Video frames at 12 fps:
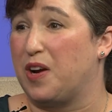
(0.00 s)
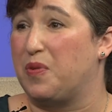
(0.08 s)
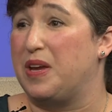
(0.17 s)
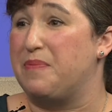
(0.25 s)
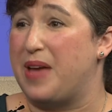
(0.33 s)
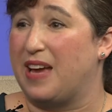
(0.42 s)
yeah.
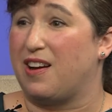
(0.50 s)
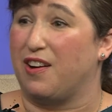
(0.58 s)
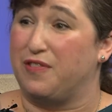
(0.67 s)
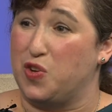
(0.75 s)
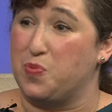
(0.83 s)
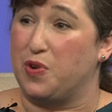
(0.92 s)
we make our
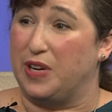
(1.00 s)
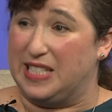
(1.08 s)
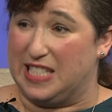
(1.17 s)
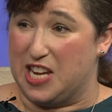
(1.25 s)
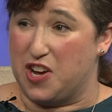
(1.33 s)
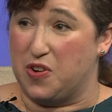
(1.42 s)

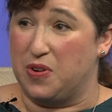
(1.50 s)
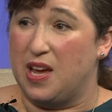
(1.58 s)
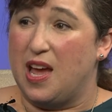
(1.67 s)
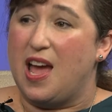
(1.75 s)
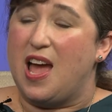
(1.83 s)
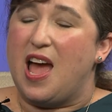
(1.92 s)
viewpoints known
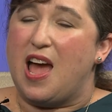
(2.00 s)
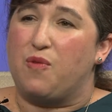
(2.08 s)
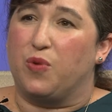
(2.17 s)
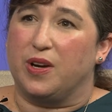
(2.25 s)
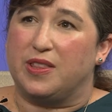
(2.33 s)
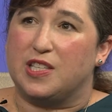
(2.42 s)
and
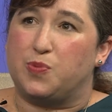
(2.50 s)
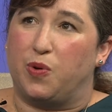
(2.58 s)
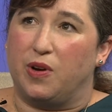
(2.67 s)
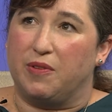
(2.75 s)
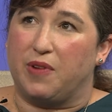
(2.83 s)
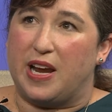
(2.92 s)
we're at this
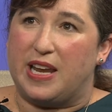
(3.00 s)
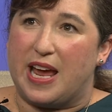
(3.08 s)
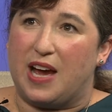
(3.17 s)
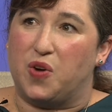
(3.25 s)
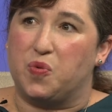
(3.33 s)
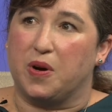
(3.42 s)
point right
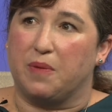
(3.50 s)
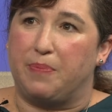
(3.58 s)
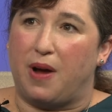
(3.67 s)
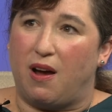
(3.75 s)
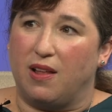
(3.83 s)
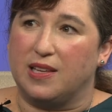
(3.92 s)
now where
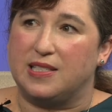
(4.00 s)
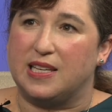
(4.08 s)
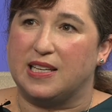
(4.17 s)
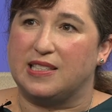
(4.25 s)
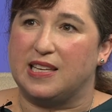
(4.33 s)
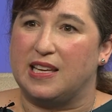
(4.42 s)

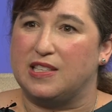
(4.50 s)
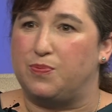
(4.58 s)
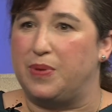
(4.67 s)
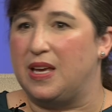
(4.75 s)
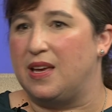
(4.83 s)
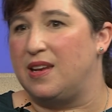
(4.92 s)
politics has
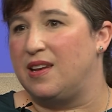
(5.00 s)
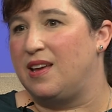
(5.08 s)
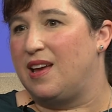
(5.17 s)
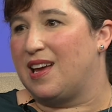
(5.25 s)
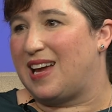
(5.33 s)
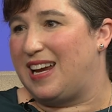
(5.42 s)
been
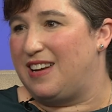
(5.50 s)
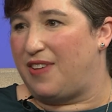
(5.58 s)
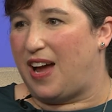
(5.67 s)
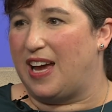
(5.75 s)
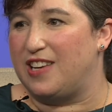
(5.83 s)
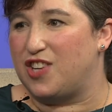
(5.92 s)
kind of
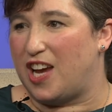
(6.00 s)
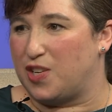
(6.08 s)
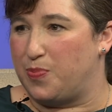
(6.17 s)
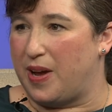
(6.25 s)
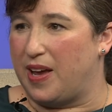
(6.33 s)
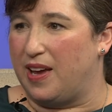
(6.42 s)
hijacked
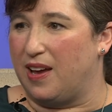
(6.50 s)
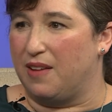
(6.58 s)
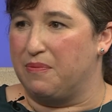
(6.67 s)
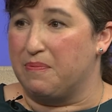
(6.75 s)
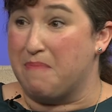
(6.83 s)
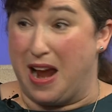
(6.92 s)
by a
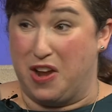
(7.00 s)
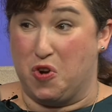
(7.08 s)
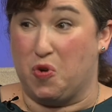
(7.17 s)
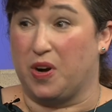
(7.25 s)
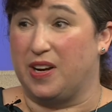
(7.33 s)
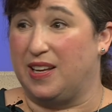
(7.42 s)

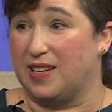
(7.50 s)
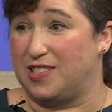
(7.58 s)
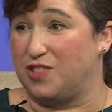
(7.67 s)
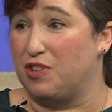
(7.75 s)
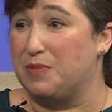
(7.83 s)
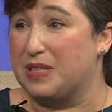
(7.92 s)
minority
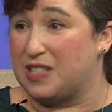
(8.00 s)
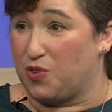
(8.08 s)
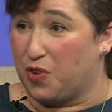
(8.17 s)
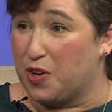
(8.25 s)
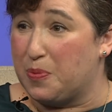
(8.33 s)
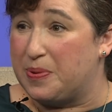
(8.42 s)
extremist
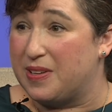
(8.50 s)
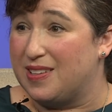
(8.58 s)
group